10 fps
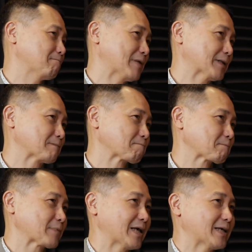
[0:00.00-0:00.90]
But
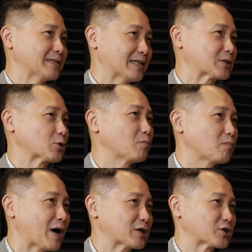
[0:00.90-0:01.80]
hey, there's so
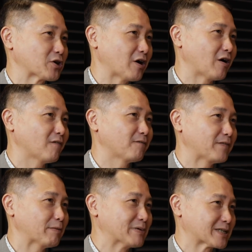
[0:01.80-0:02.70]
much of
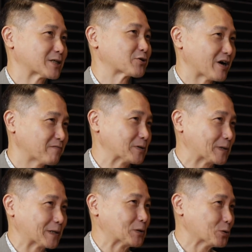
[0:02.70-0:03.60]
business travel
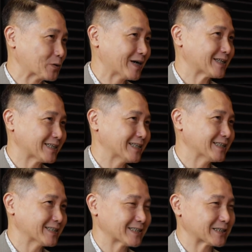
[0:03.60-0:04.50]
you can do right
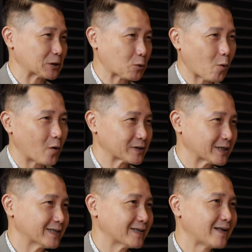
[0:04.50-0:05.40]
in a certain
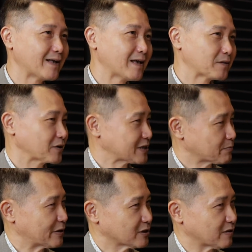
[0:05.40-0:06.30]
quarter, not
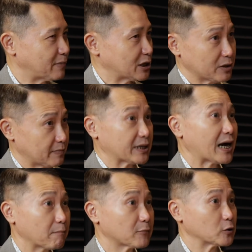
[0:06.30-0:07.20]
just because of budget, but
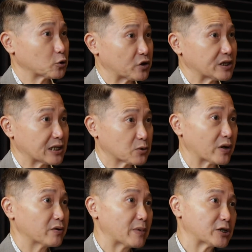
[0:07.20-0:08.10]
time constraints as
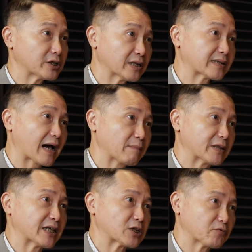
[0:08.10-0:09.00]
well. Imagine the time
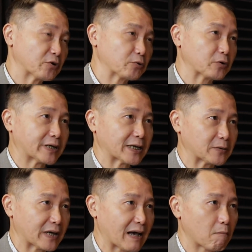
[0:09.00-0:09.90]
it takes for you to get
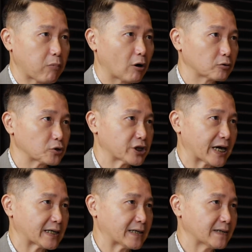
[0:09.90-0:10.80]
to the airport, to
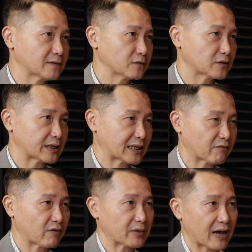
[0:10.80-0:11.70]
check in, to
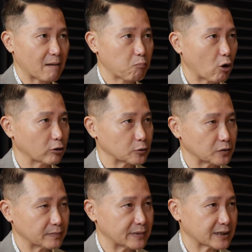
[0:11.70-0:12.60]
take from the airport to
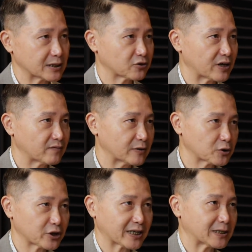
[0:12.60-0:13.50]
the business
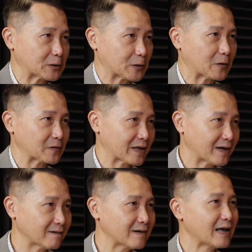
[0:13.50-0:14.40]
travels, check into the
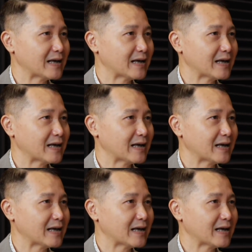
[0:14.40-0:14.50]
hotel,